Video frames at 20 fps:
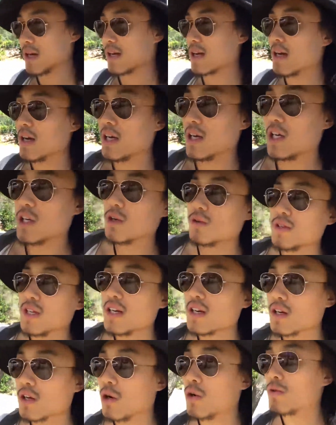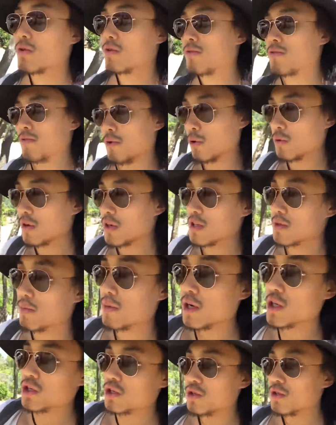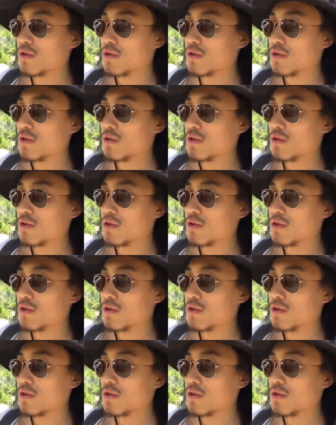Like, you don't need to go on your phone as much,